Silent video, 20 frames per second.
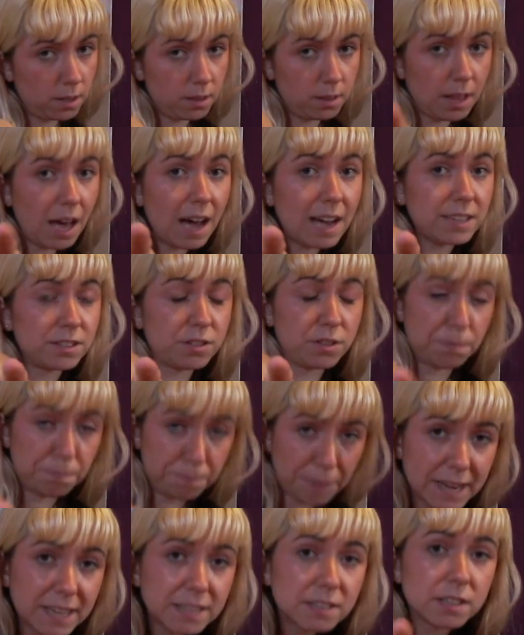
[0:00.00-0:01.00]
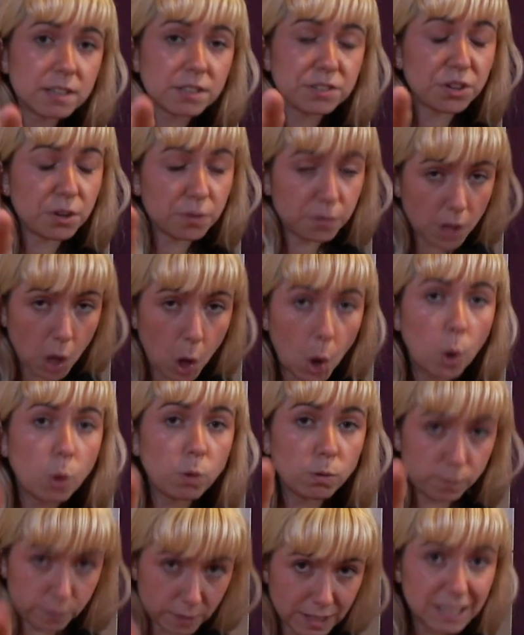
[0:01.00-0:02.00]
That is the basis of the
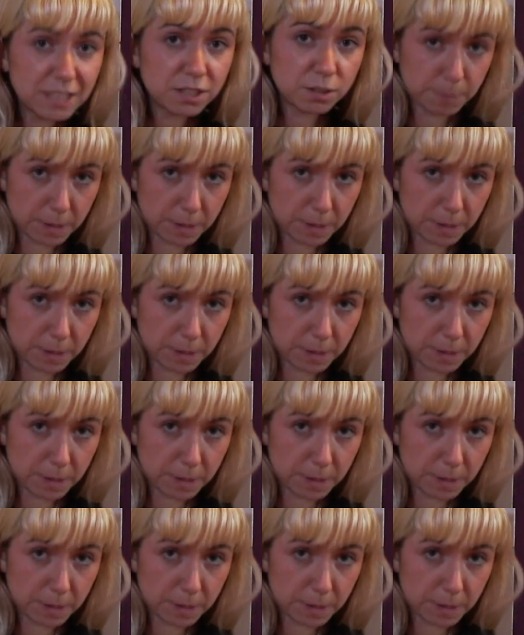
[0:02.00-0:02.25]
whole Village